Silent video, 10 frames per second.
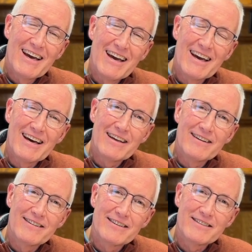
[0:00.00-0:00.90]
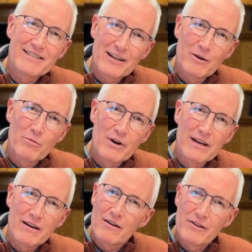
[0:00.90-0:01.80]
and to
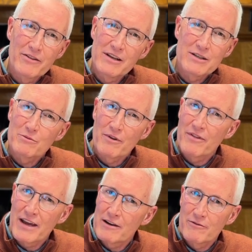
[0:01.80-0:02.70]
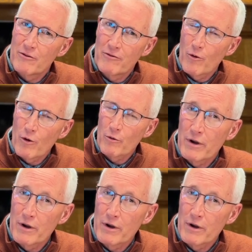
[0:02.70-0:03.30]
celebrate all the things we're thankful for.